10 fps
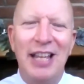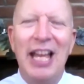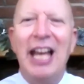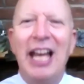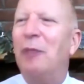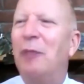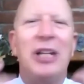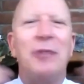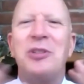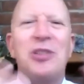and what I
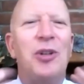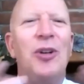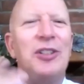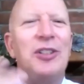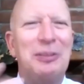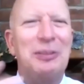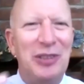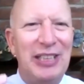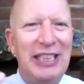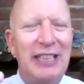was taught to
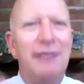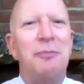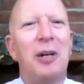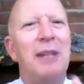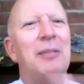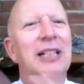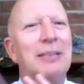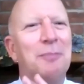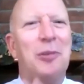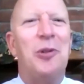believe by my
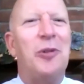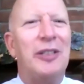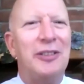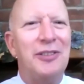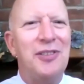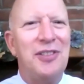employers